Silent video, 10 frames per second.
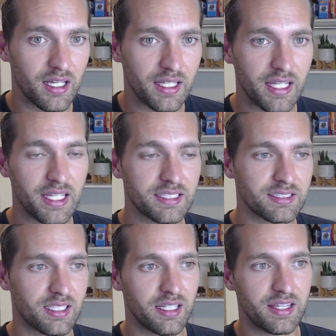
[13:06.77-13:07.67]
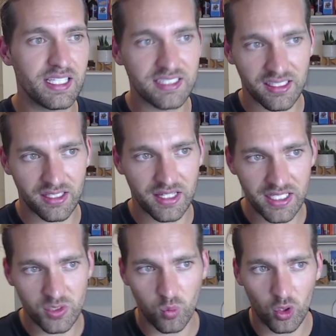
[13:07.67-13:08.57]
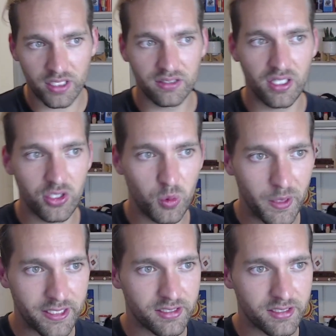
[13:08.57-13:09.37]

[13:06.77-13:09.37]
is these will continually